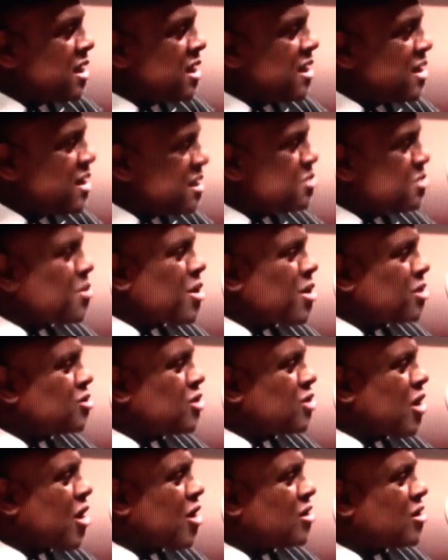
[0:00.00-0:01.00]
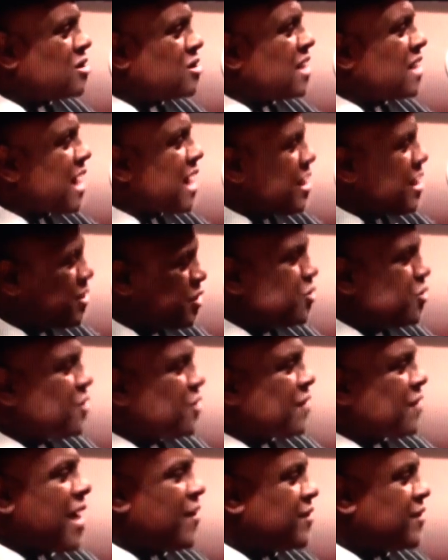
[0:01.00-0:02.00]
get into martial arts and how did you
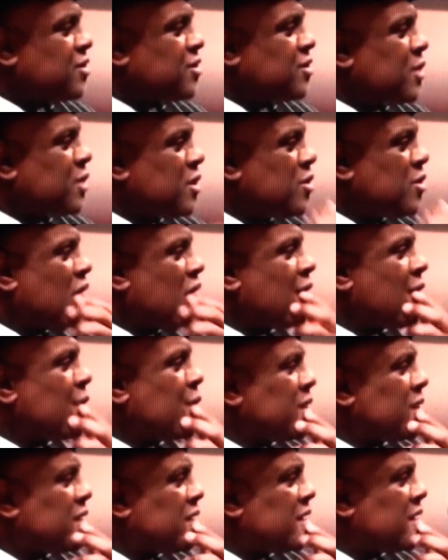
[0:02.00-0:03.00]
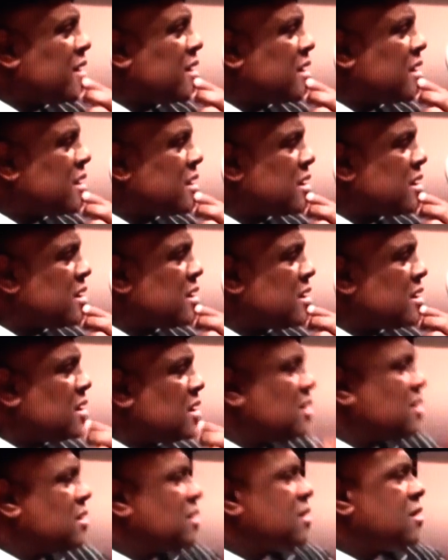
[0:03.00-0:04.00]
evolve into where you are with it well
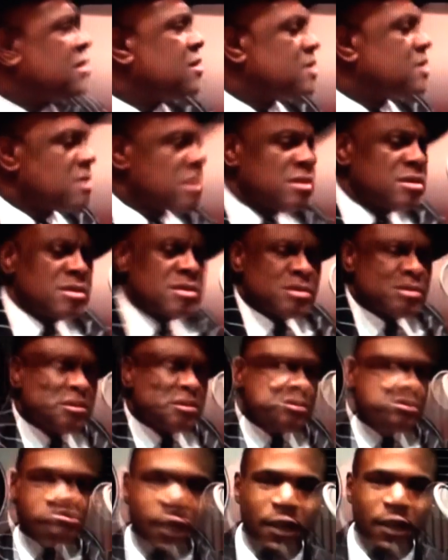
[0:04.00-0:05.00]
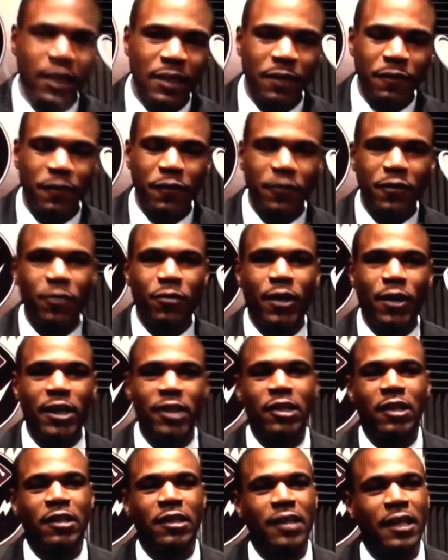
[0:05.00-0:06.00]
starting off as a kid you know i'm again i'm from the
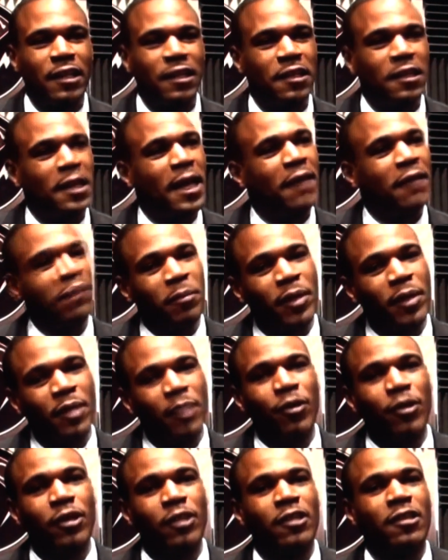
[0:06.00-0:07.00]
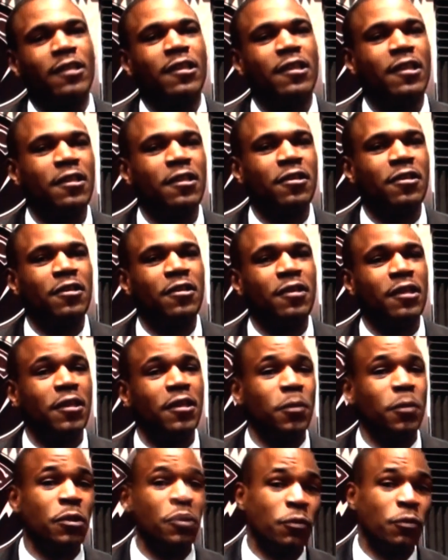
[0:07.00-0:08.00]
projects and i didn't have any big brothers and sisters mm-hmm.
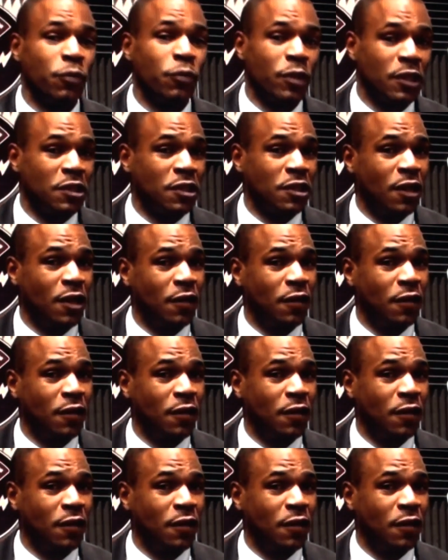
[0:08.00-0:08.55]
and it mm-hmm. was a really